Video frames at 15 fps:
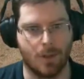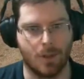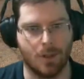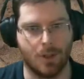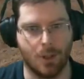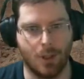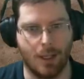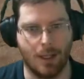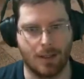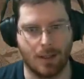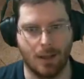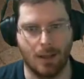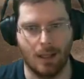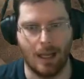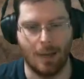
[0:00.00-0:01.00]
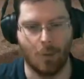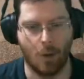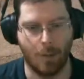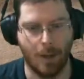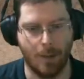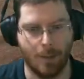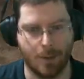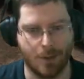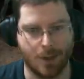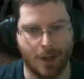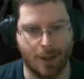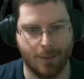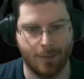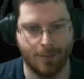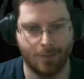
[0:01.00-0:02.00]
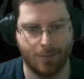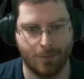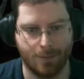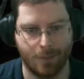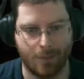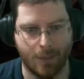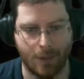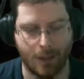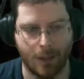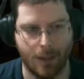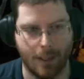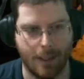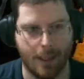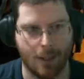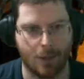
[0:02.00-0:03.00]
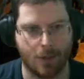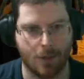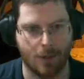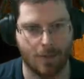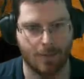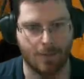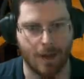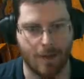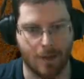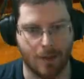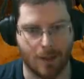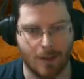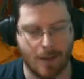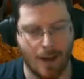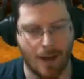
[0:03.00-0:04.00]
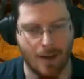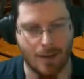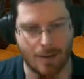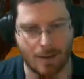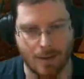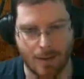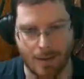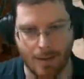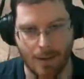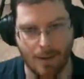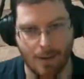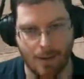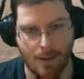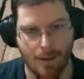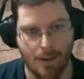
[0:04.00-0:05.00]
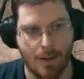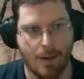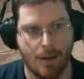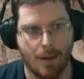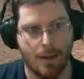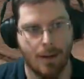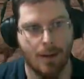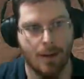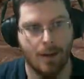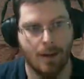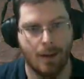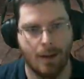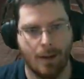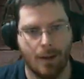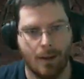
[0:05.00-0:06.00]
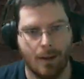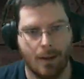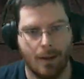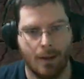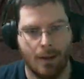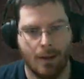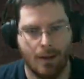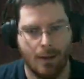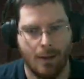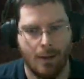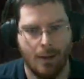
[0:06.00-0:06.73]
obviously it's worked for that particular game, and they built their game around being ridiculously